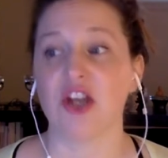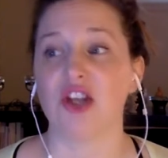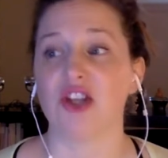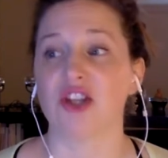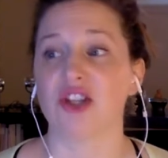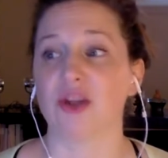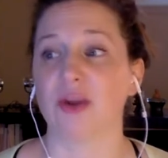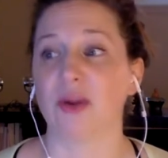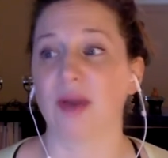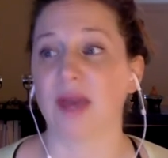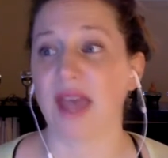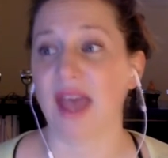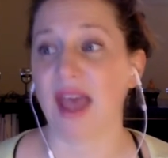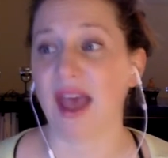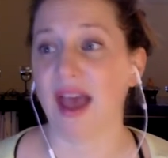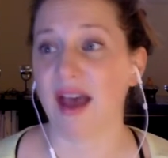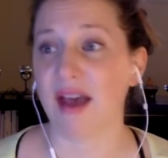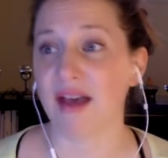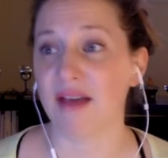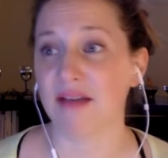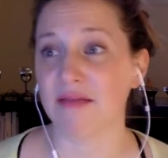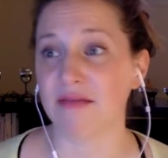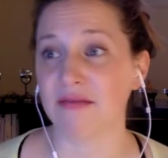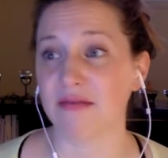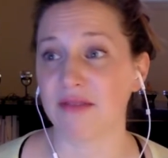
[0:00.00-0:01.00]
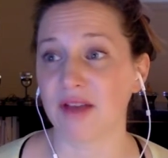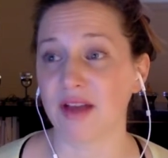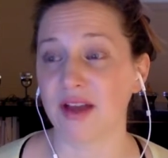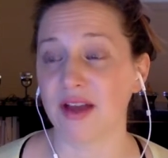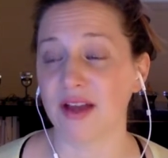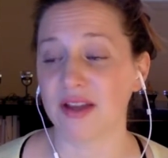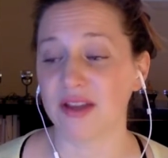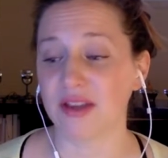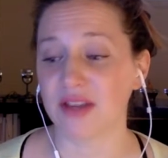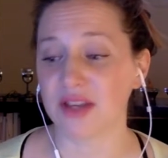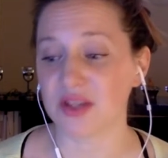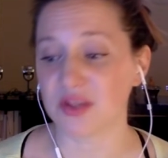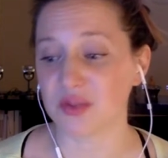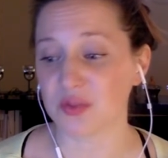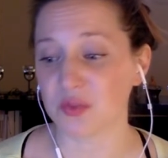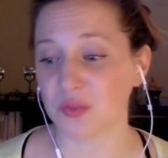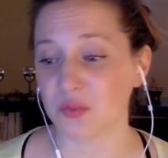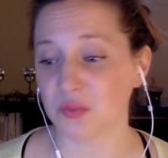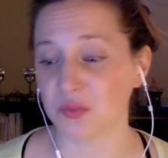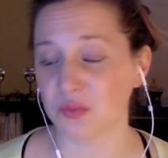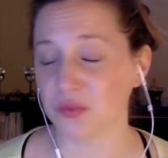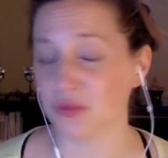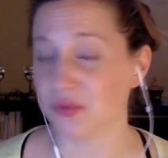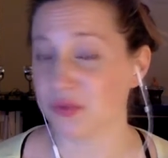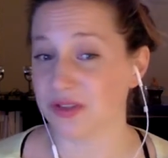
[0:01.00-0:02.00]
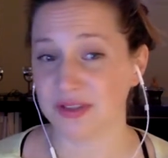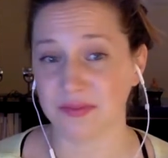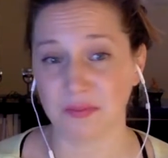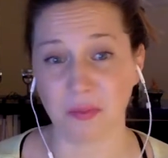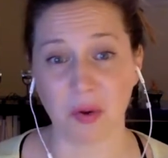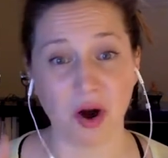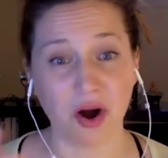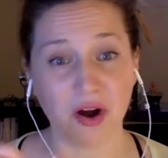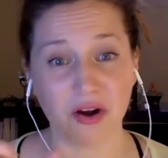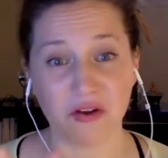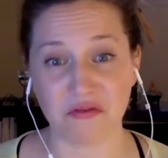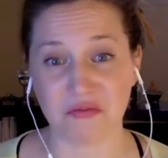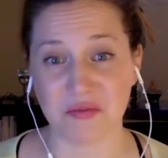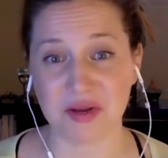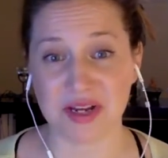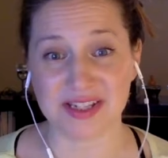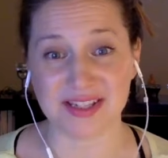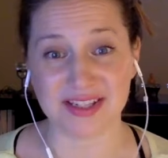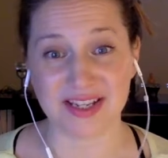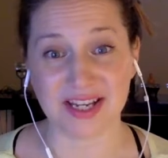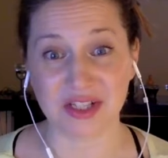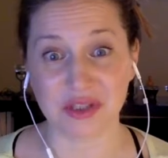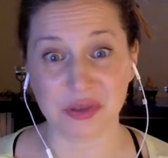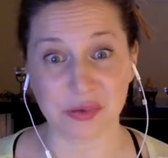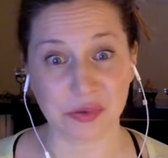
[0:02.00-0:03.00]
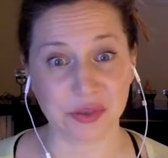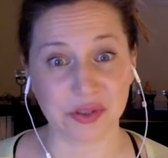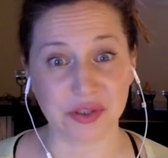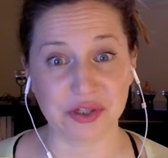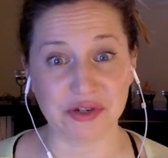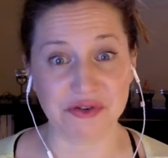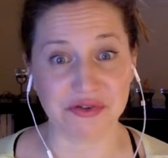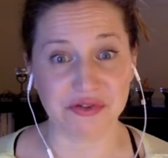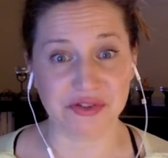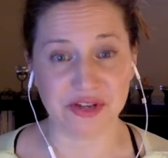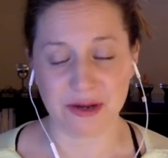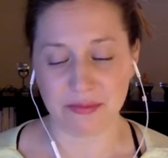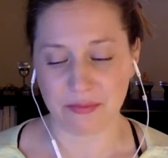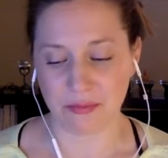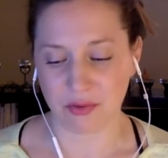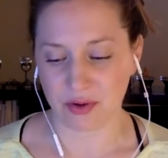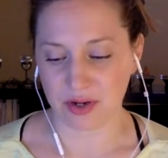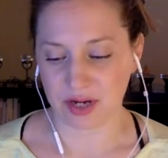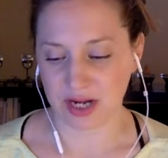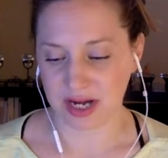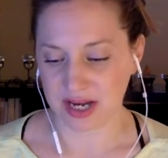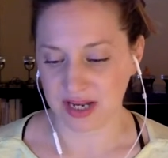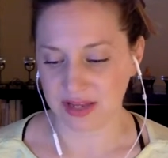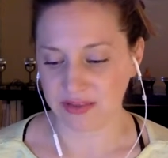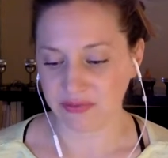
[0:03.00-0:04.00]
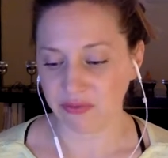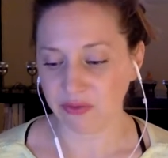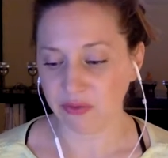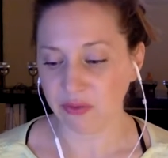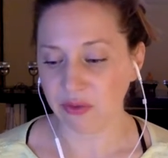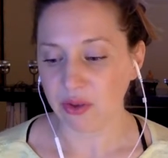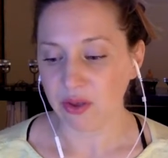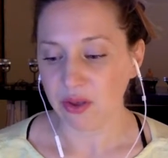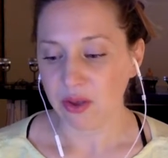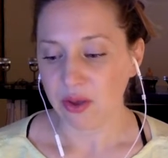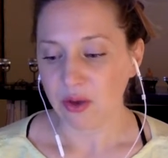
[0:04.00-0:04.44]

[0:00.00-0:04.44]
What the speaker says: So I have this part of my schedule Tuesday mornings